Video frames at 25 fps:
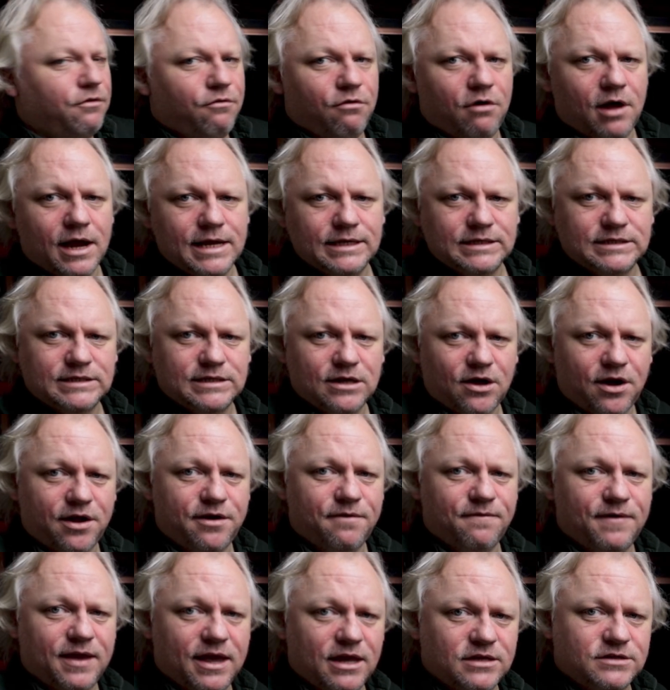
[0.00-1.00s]
the right
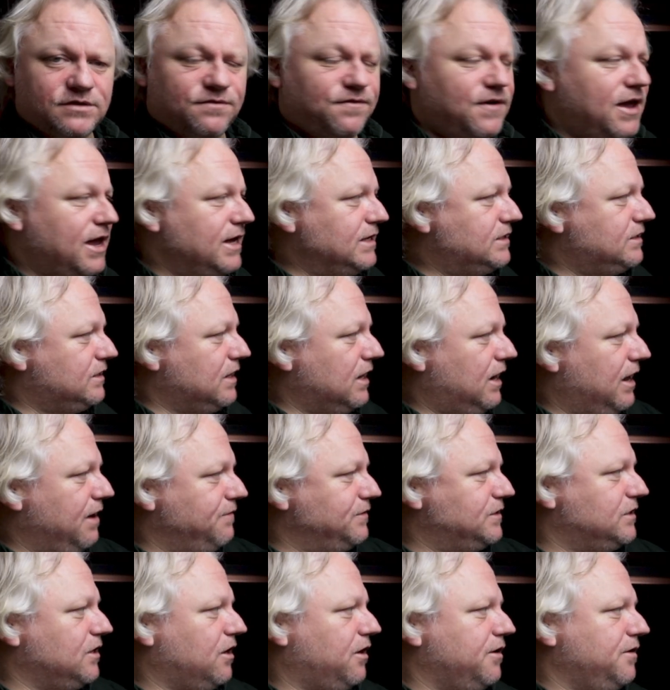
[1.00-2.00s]
side of his face, the
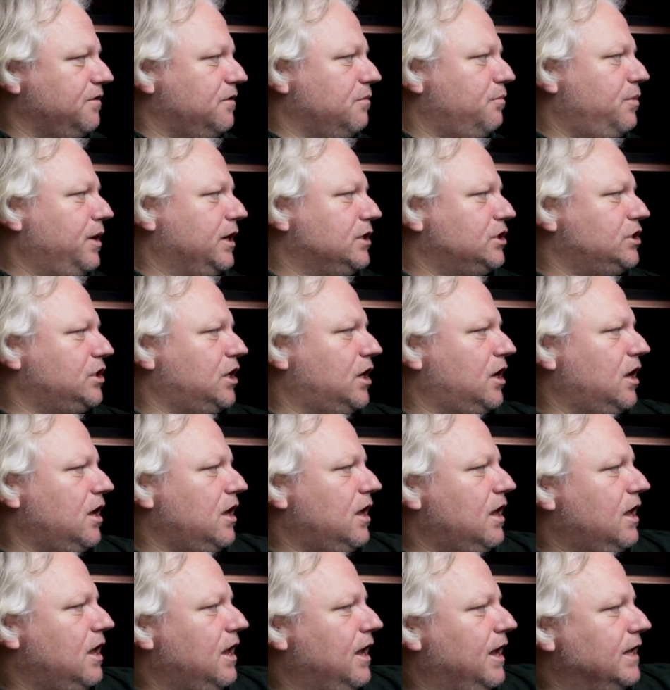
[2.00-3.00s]
left side of the picture,
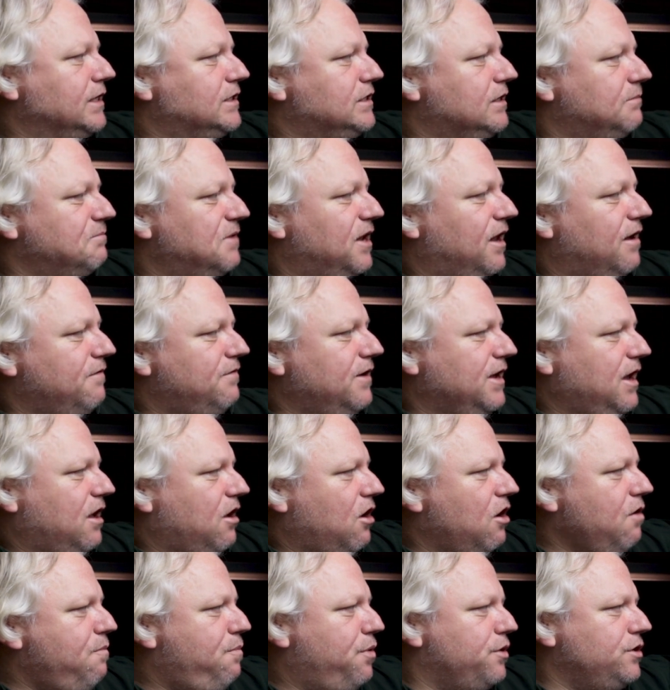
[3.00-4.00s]
and some lovely
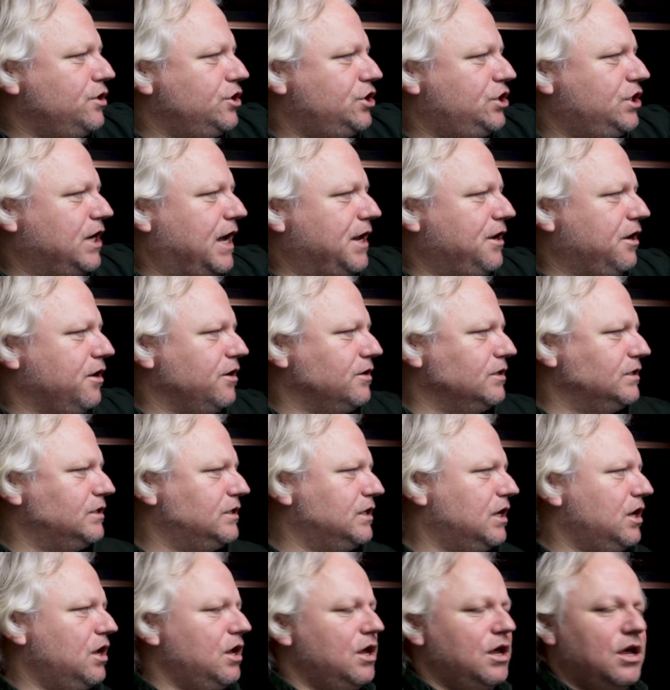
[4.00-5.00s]
open
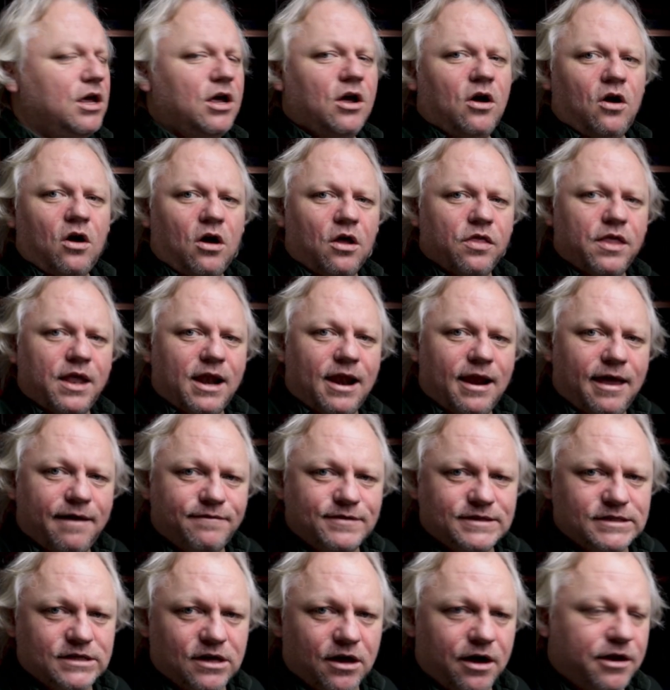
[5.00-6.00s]
shadows on the
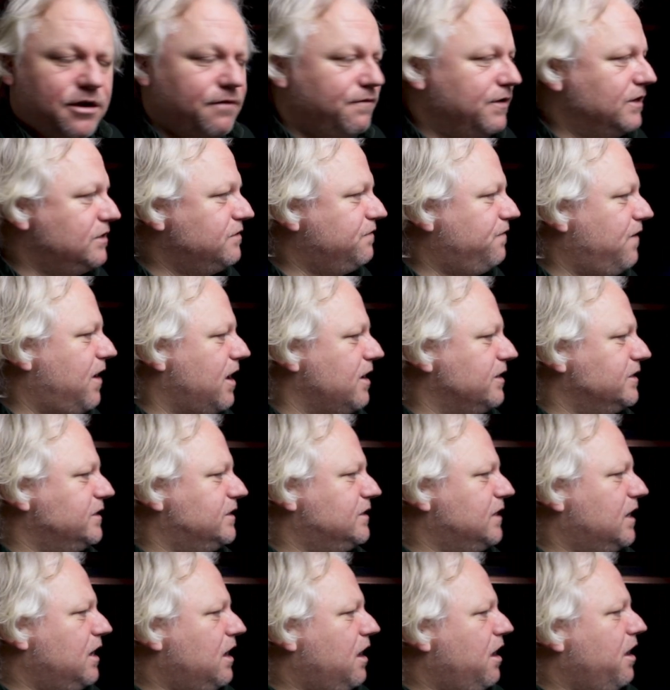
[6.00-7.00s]
left side of his
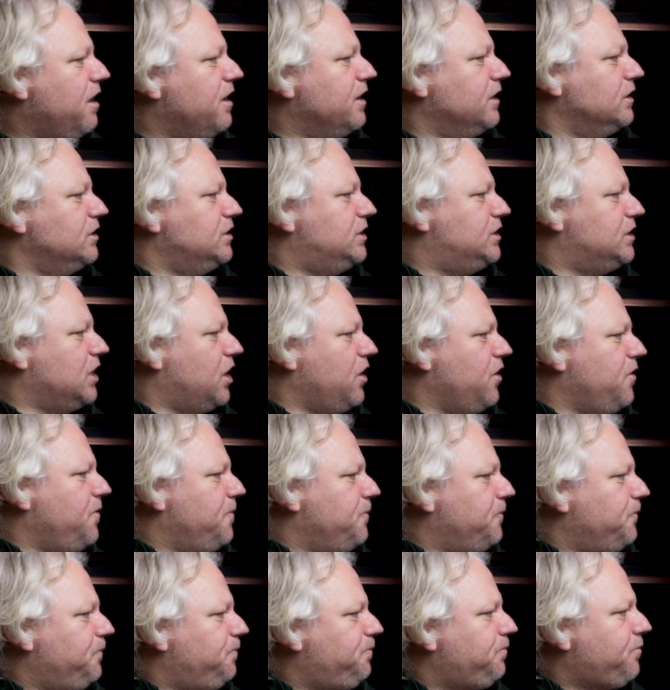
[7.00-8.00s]
face. So
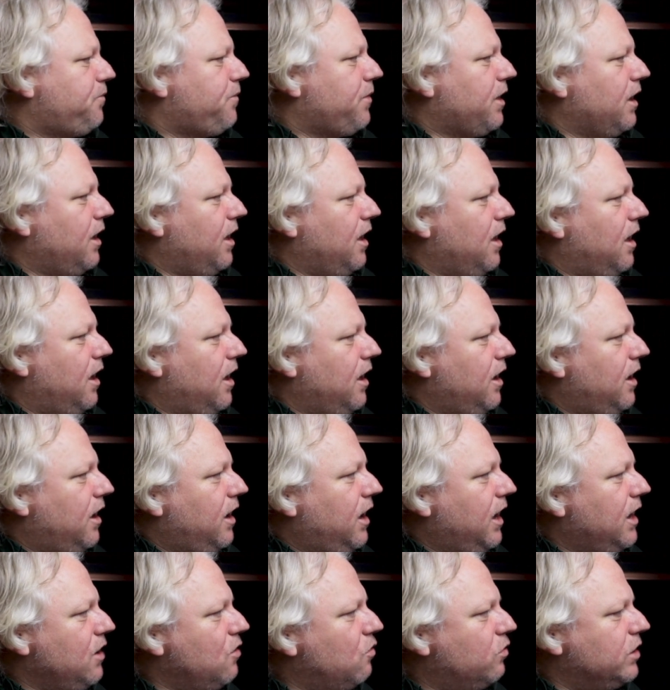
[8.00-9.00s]

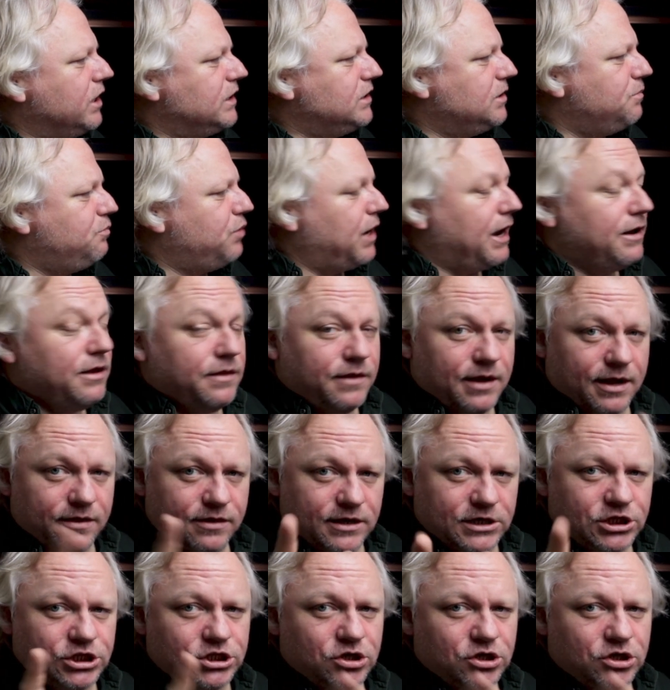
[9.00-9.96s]
in order to, and this